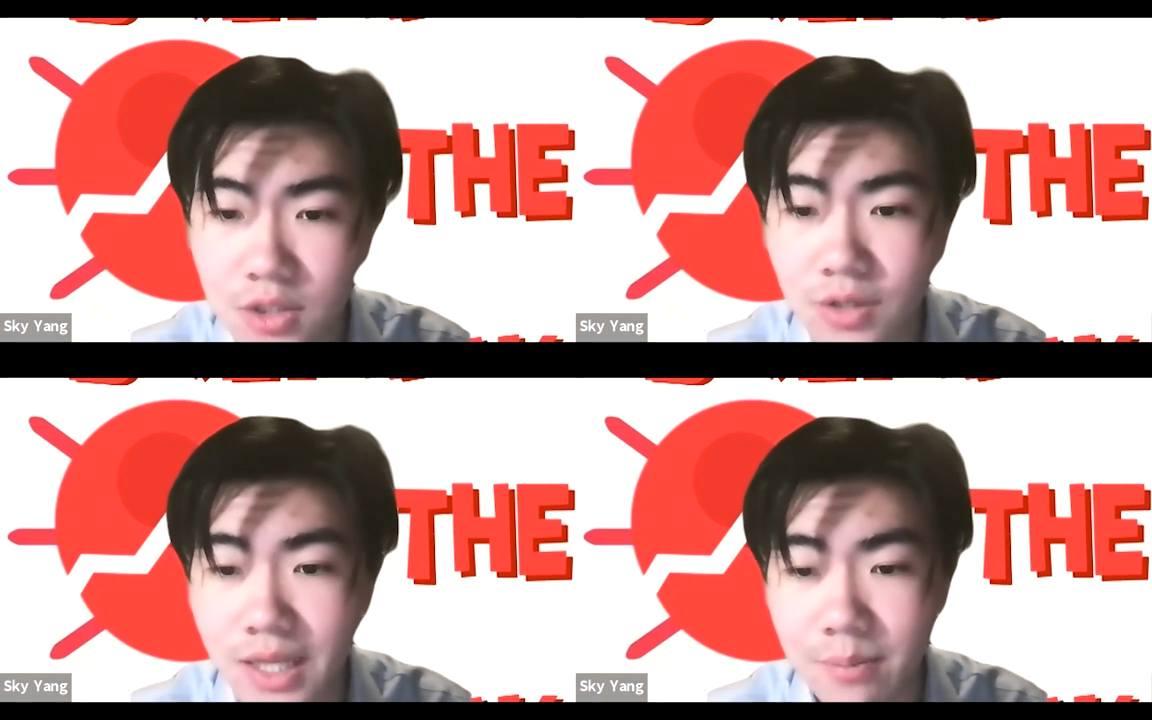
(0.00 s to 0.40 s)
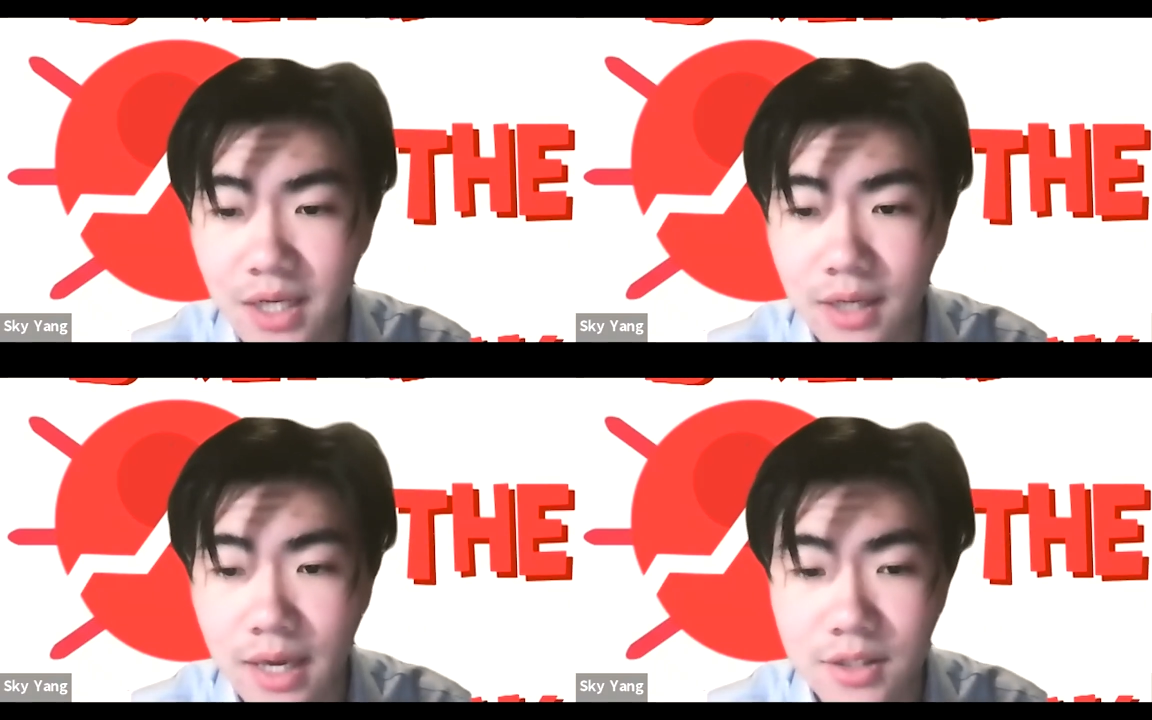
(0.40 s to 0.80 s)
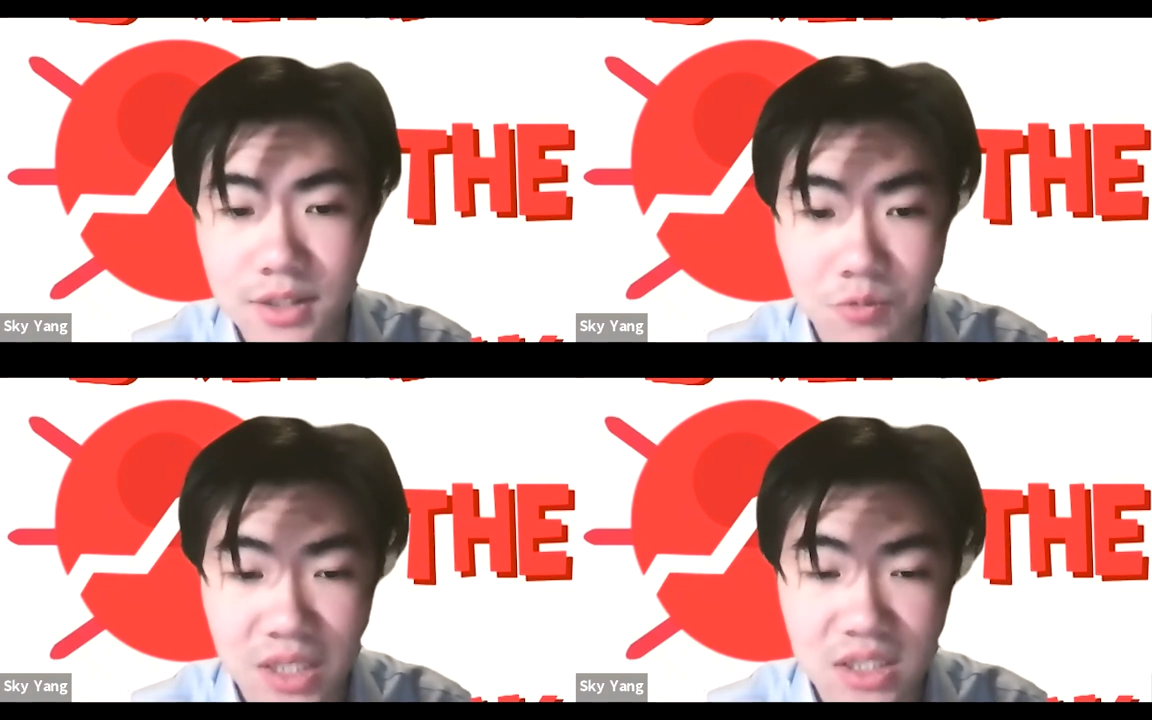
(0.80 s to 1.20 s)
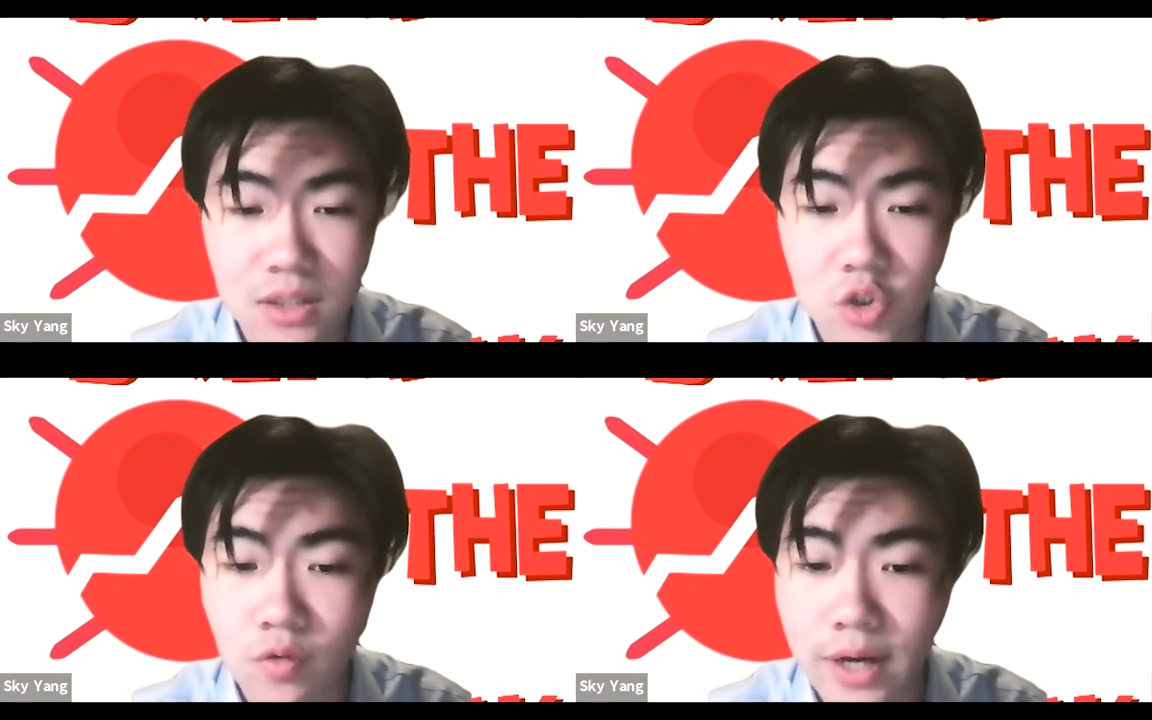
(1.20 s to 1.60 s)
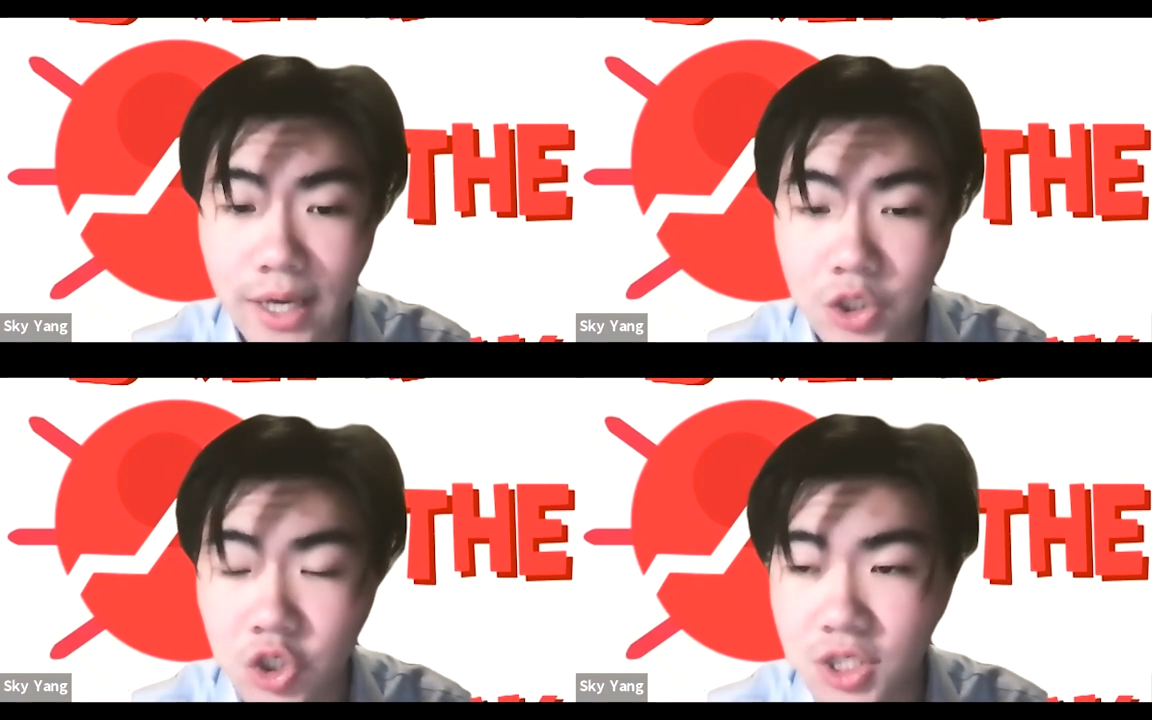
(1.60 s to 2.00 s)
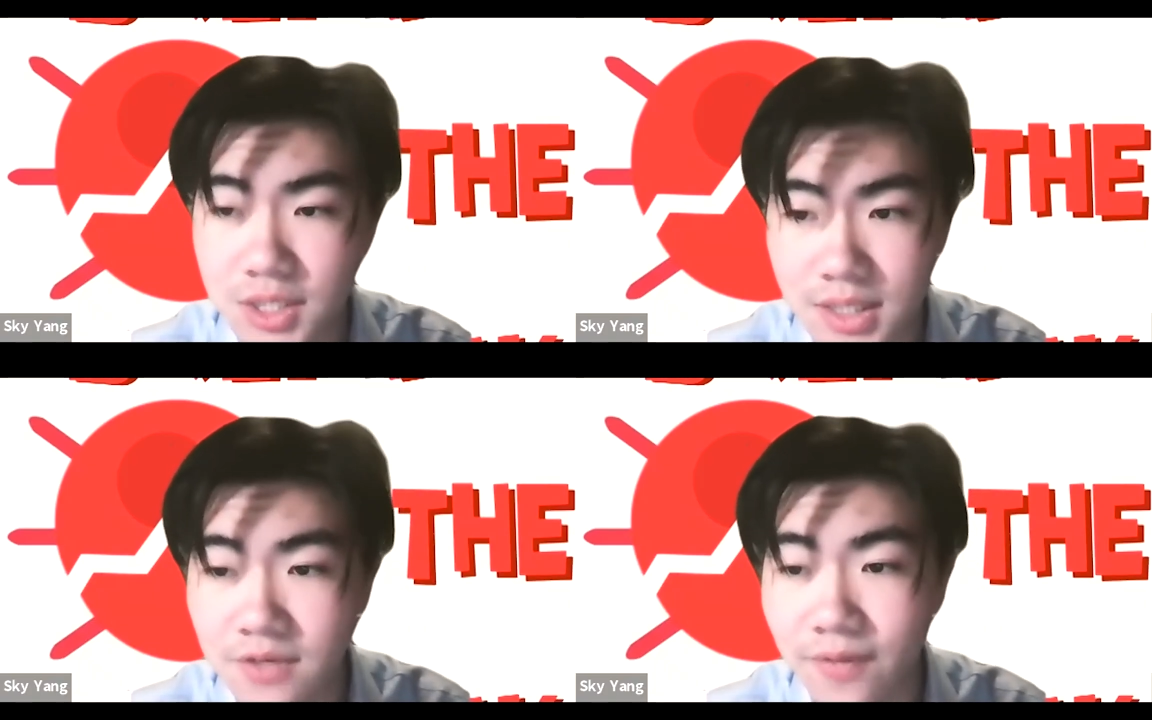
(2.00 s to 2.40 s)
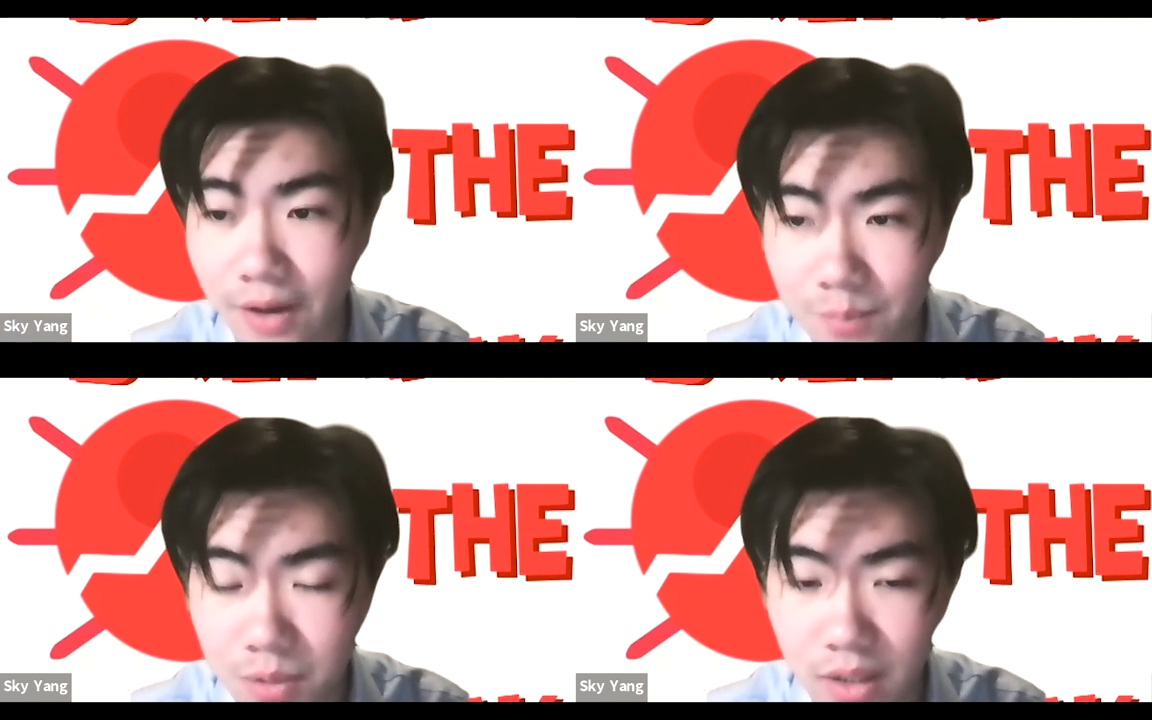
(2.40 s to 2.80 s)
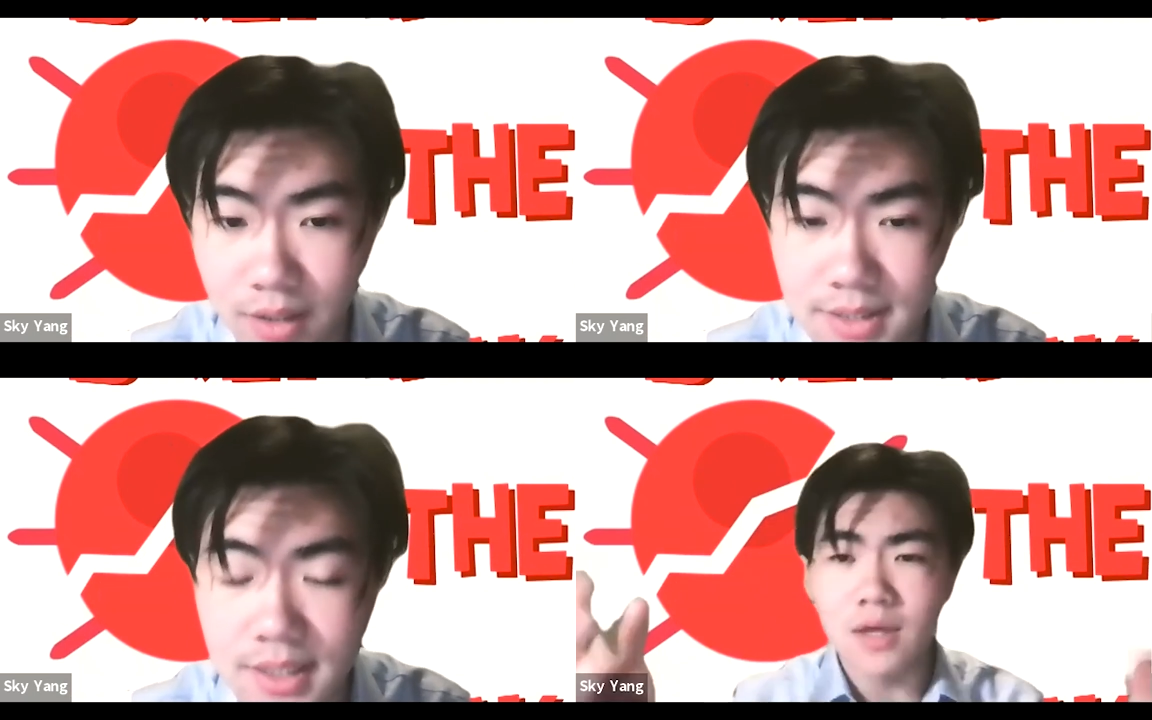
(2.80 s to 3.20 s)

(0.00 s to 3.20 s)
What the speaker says: to Alameda County residents who are age 65 plus.